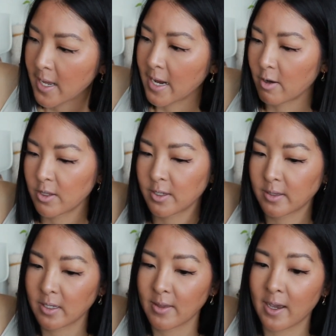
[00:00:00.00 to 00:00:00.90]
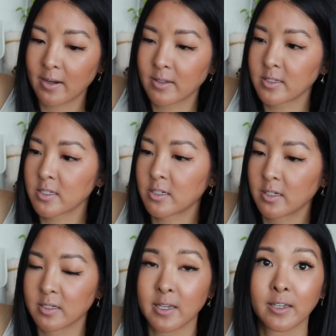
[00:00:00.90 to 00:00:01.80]
everything like that. This is good
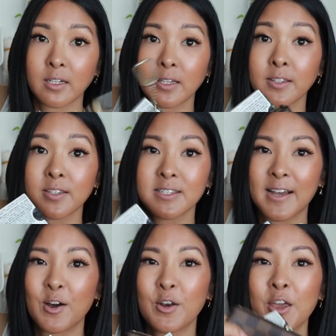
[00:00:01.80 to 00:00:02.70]
because I can clean this out.